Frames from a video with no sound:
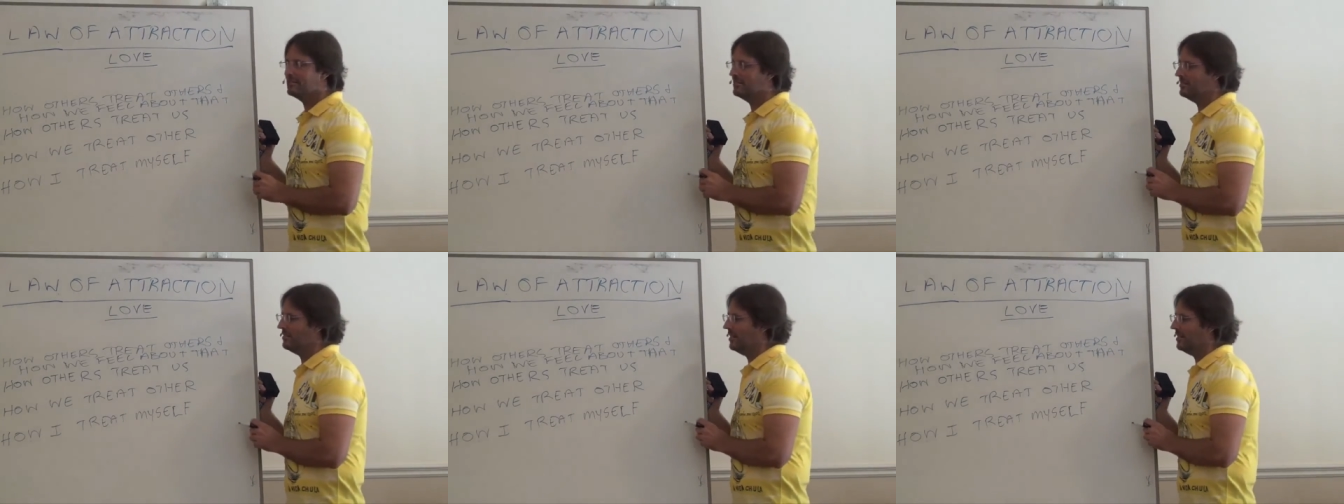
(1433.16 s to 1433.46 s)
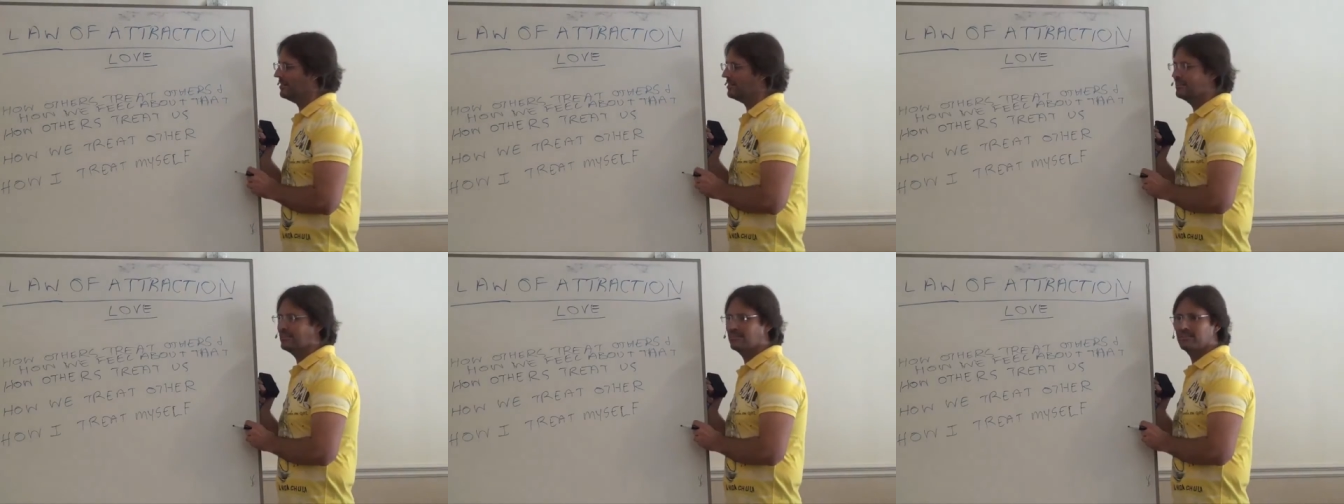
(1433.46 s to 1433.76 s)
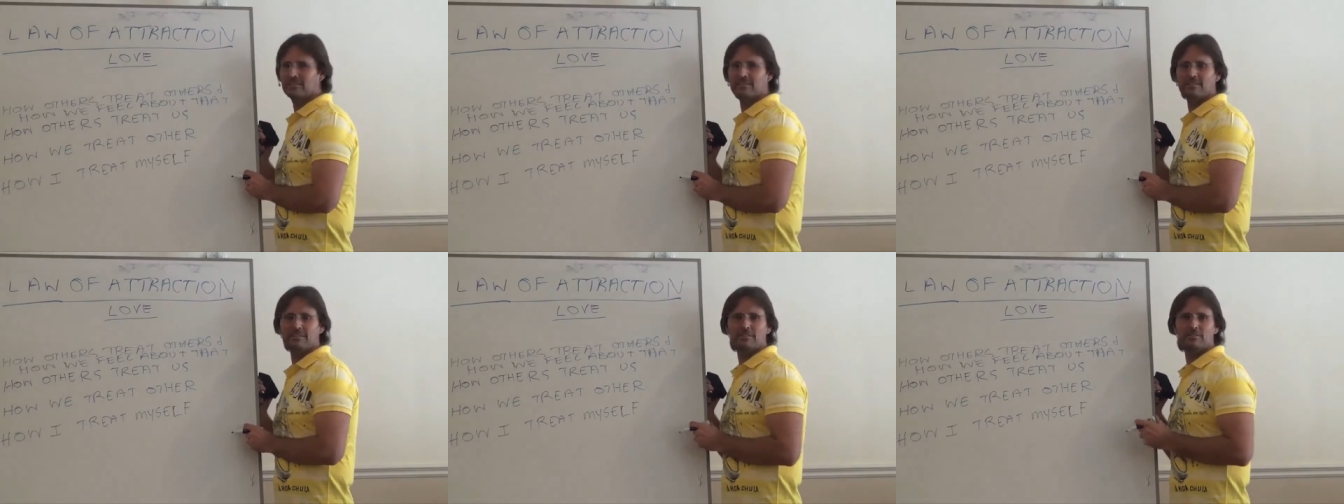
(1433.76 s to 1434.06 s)
like
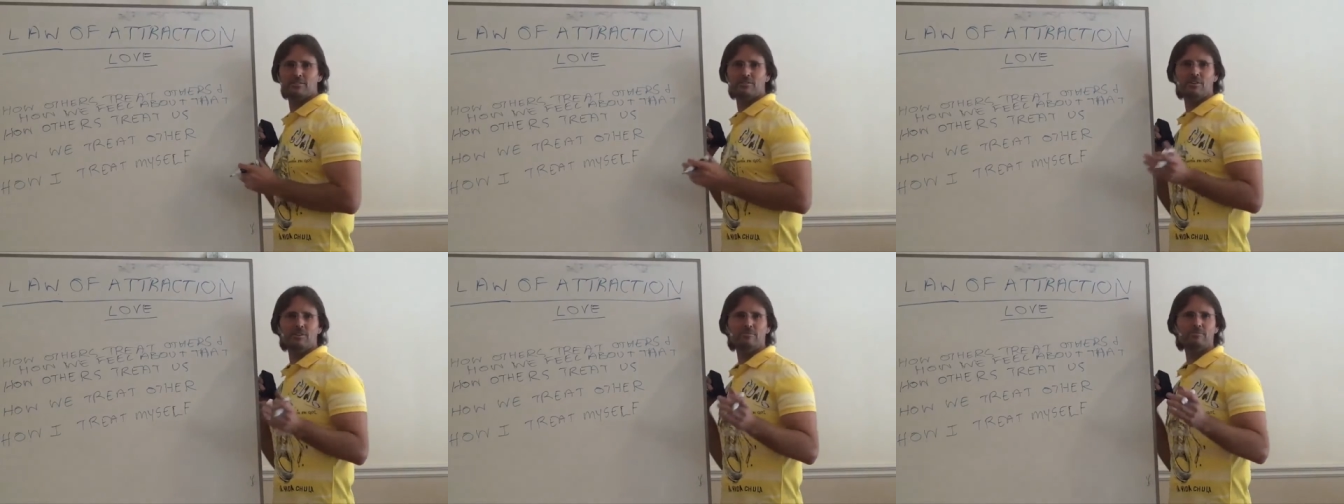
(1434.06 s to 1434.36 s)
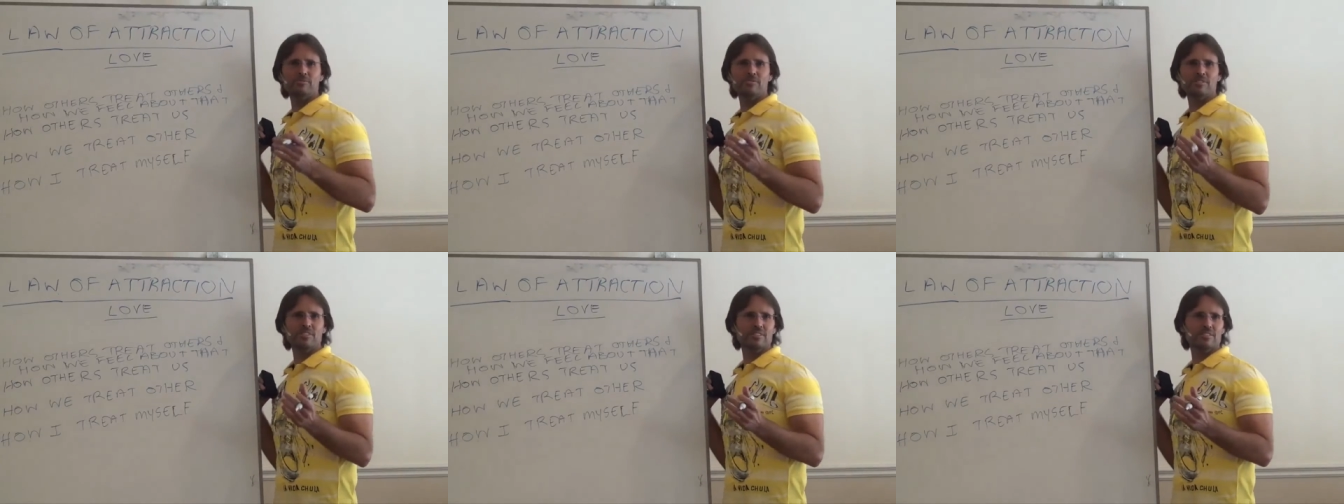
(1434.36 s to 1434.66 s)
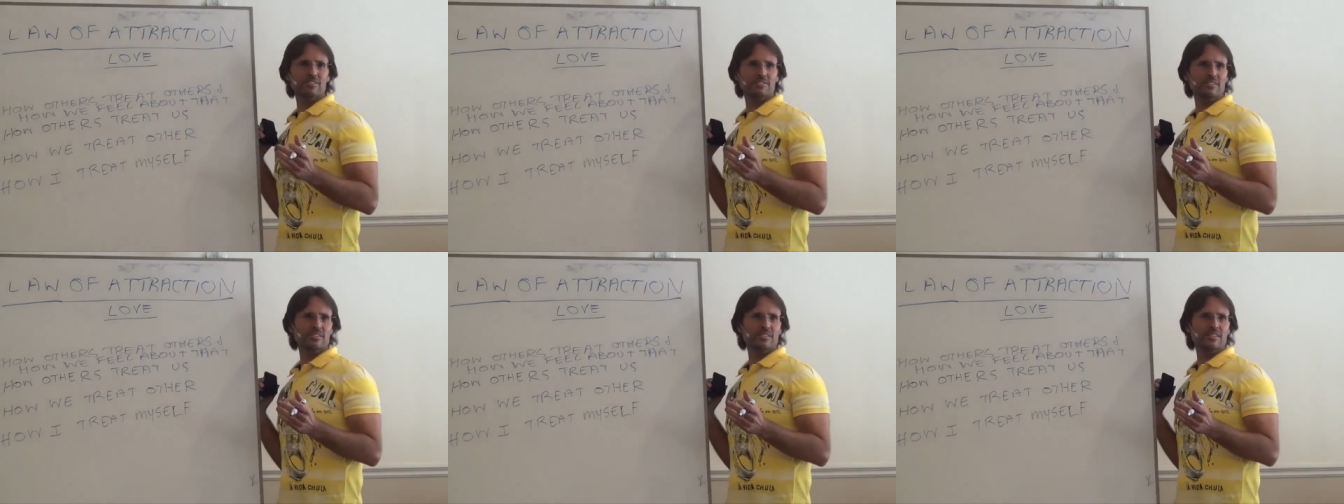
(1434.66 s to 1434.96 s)
you often see
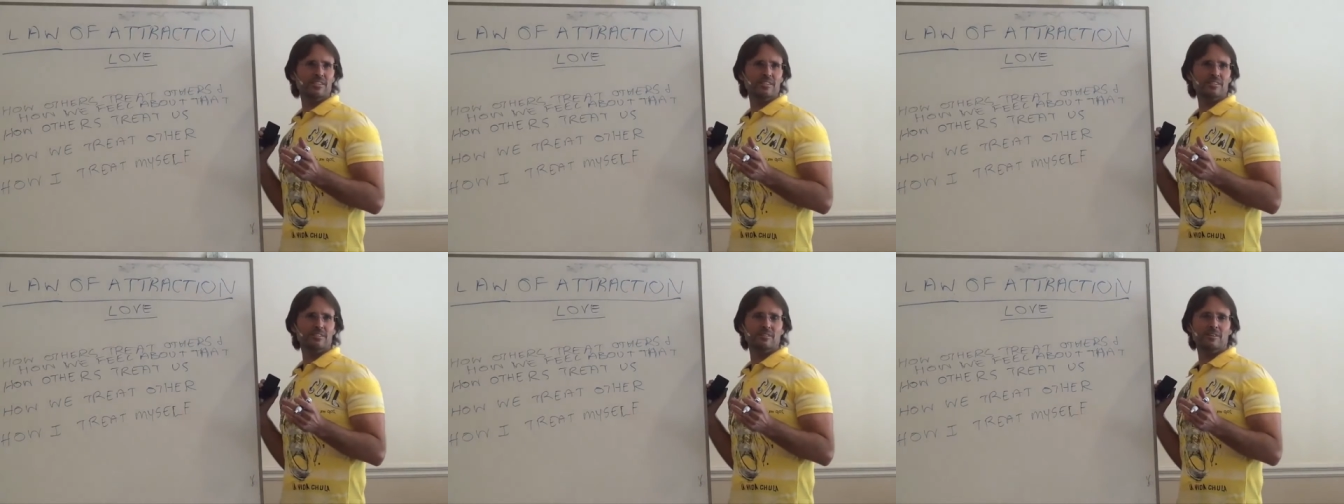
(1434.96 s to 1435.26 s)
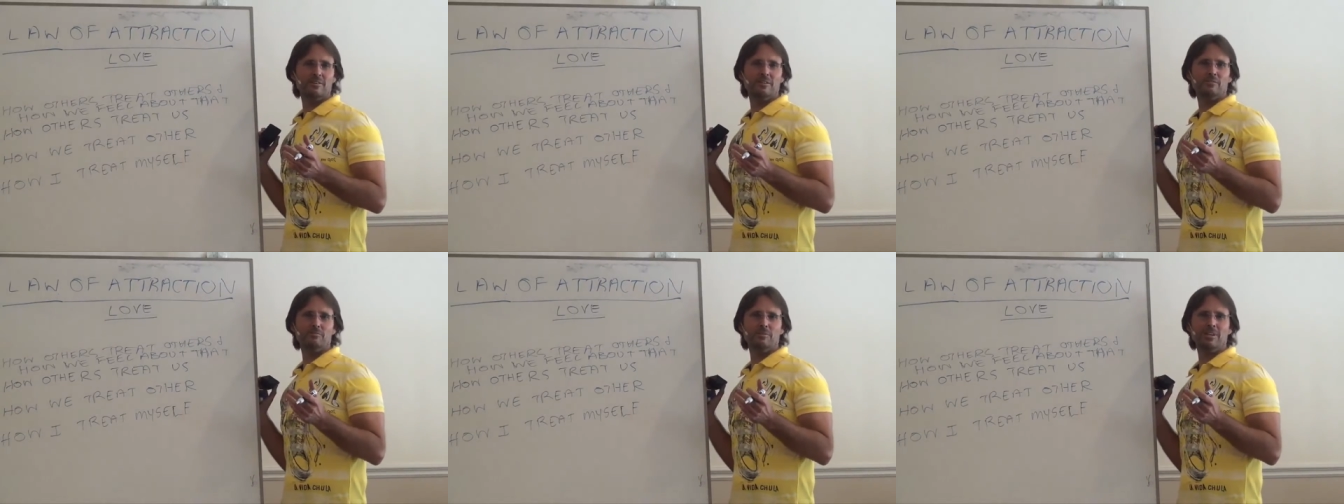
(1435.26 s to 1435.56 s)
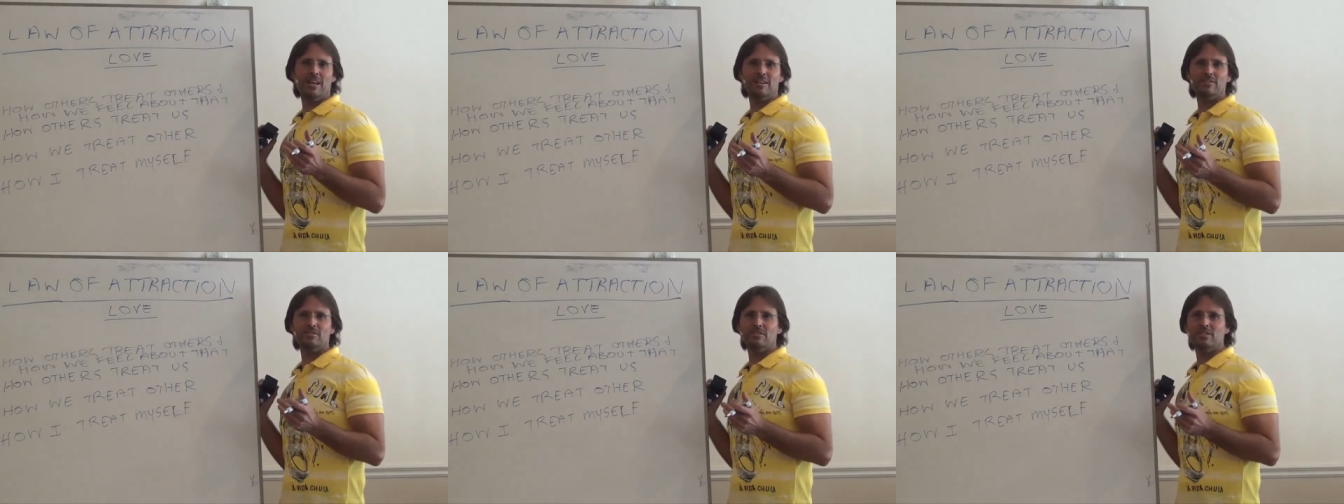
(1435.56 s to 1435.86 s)
this in a, in a
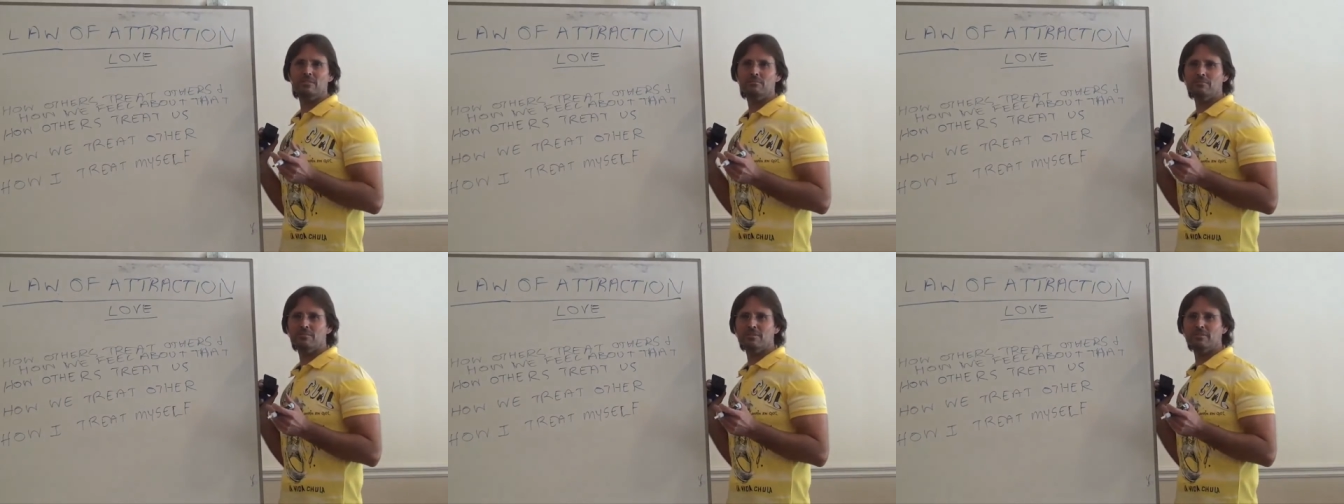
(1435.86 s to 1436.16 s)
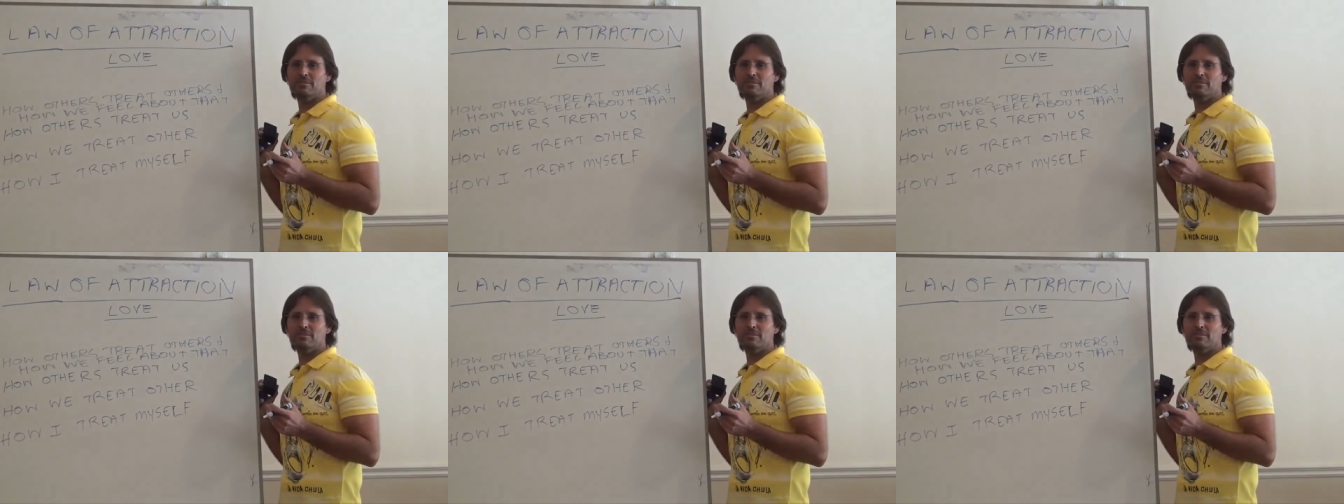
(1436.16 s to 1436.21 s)
relationship.